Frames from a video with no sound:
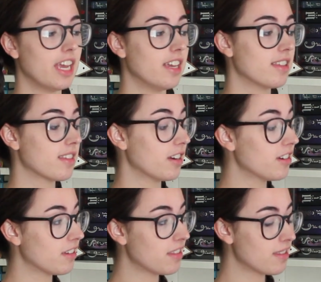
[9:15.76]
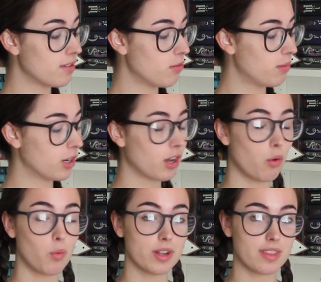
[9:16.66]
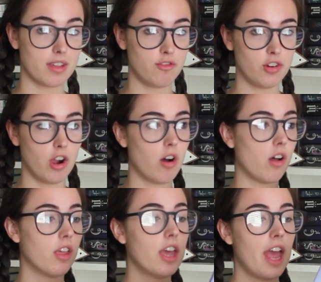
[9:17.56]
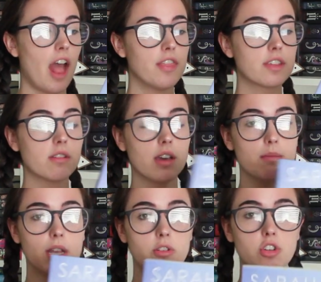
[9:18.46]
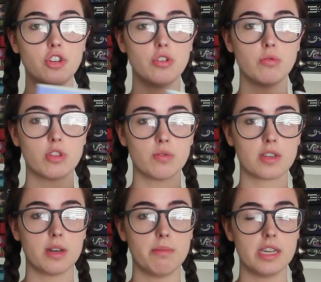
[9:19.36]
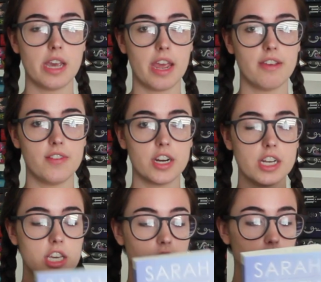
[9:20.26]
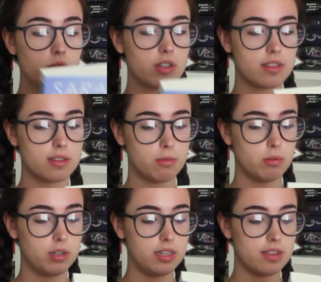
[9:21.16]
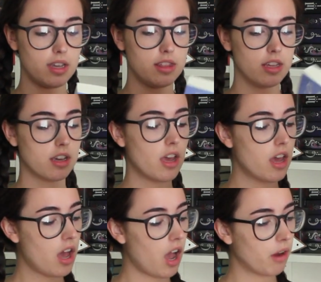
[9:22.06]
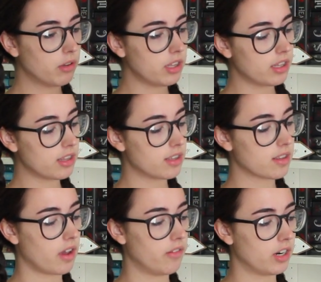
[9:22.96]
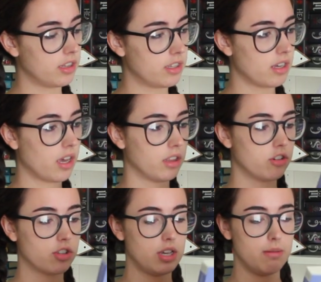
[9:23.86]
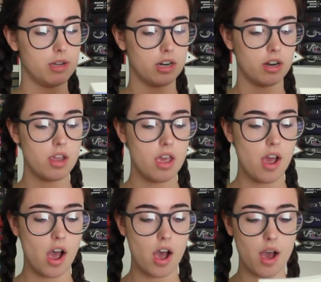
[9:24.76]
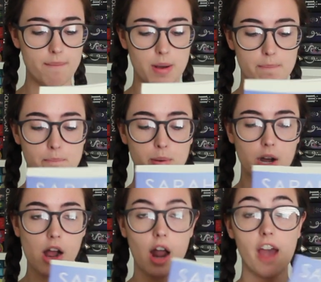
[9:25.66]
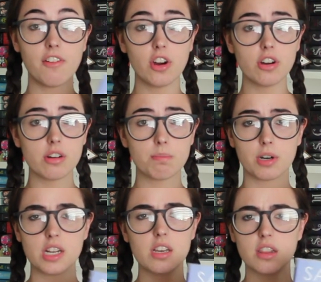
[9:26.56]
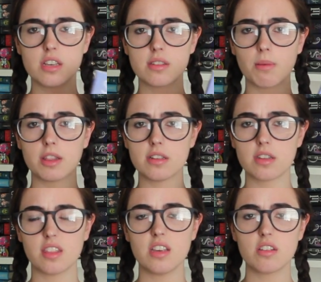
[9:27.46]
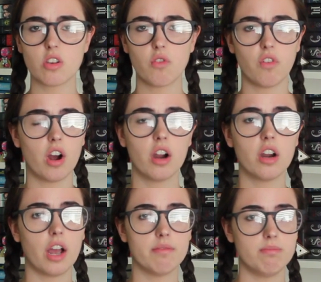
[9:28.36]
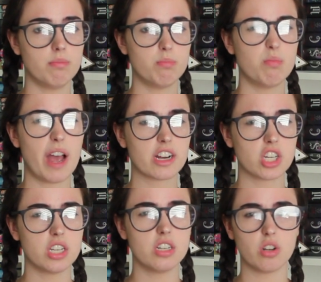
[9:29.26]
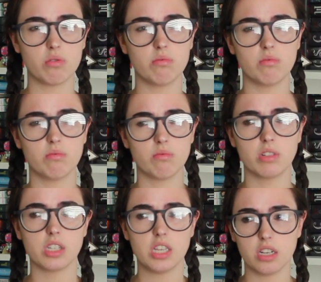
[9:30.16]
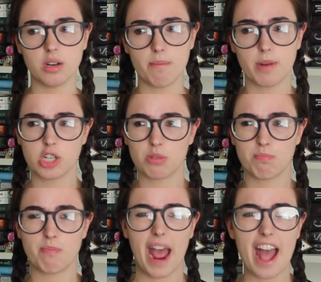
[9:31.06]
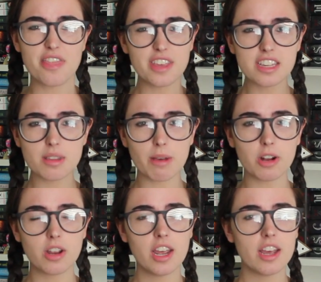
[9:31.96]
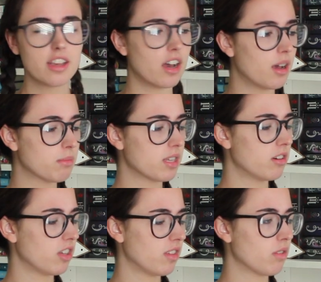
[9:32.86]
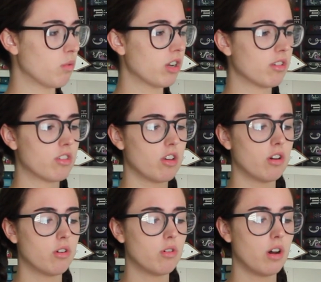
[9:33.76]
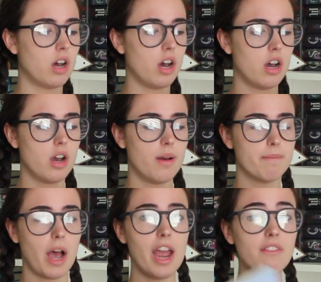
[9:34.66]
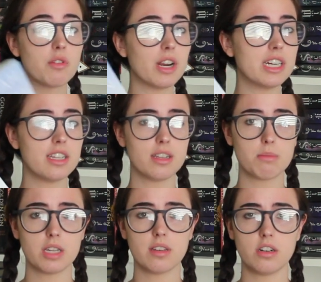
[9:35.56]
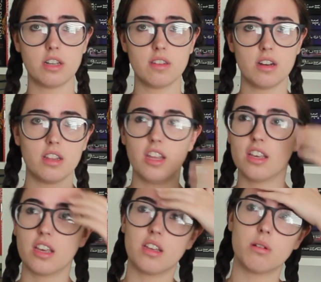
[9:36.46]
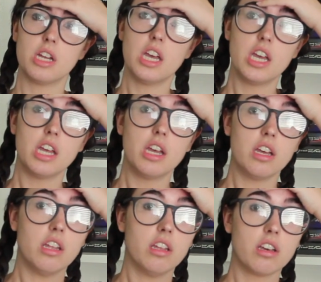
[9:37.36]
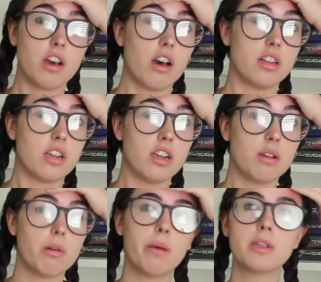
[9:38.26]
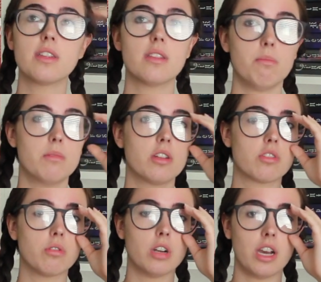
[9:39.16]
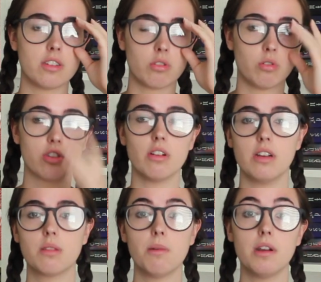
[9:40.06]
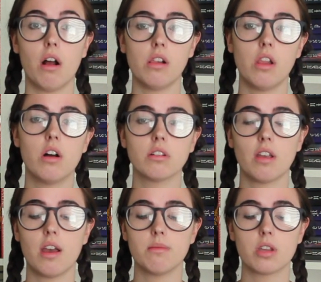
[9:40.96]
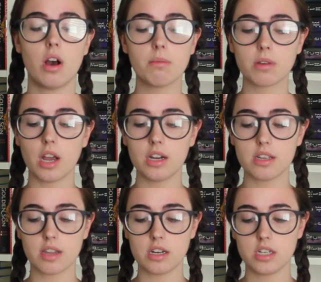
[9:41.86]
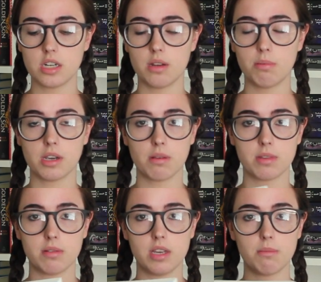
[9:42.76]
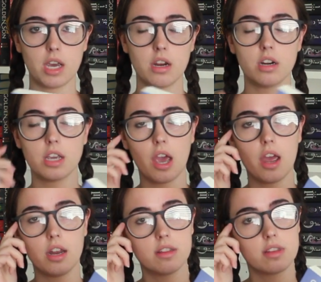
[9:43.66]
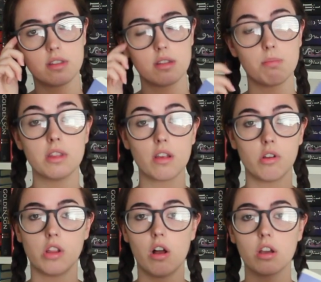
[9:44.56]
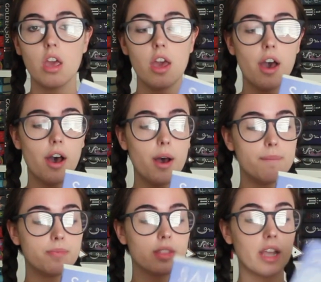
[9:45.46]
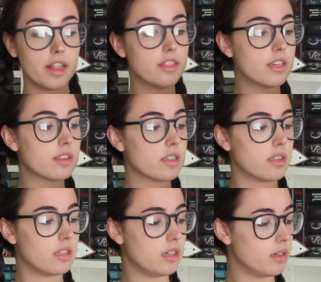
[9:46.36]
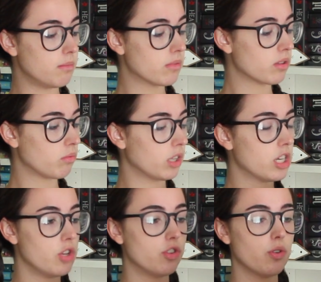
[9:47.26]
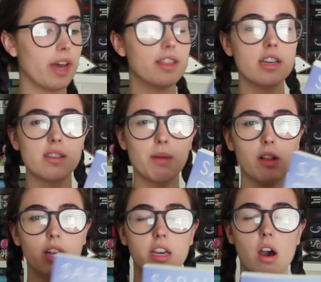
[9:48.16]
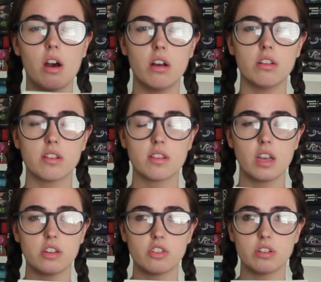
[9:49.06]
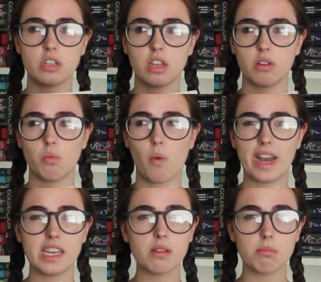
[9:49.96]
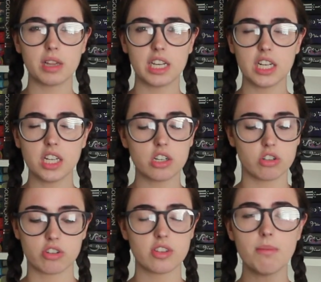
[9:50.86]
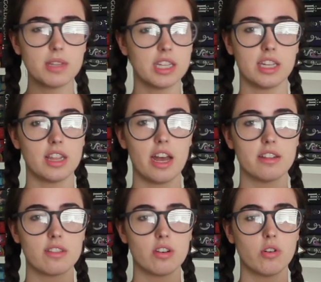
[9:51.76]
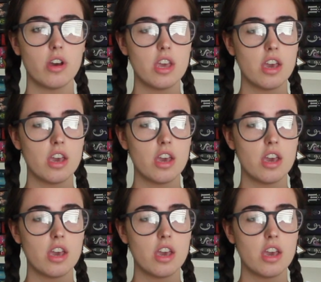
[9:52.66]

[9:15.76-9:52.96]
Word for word: is Sarah Dessen's new book Once and For All and this one comes out in June so it's going to be a very cute summer release I think. I really like this cover. I like the color scheme here. Um, but I've heard pretty good things about this I think so far. I actually don't really hear much bad things about um, Sarah Dessen's work so um, I haven't read anything by Sarah Dessen I think God, probably since middle school or high school, so it's been a long time. So I'm kind of excited to pick up something by her again since it's been so long. Um, and this seems really cute too. I think it's about like set during like wedding planning or something like that. So